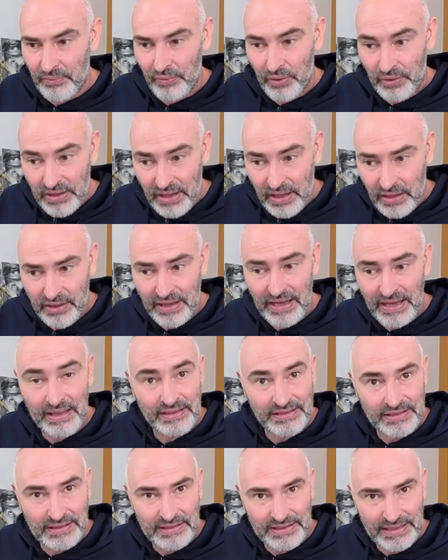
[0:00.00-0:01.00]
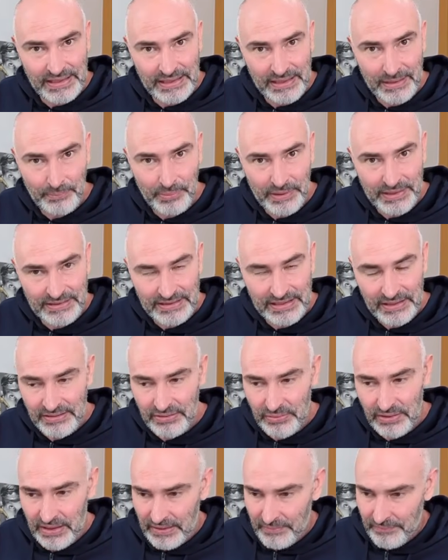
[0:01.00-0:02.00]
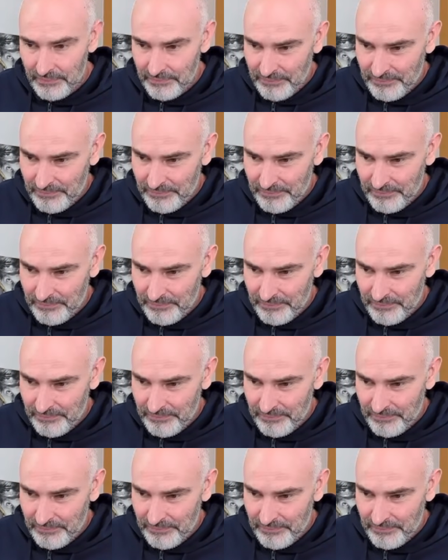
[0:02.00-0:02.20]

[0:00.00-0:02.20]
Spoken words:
On the other hand, he can play c3.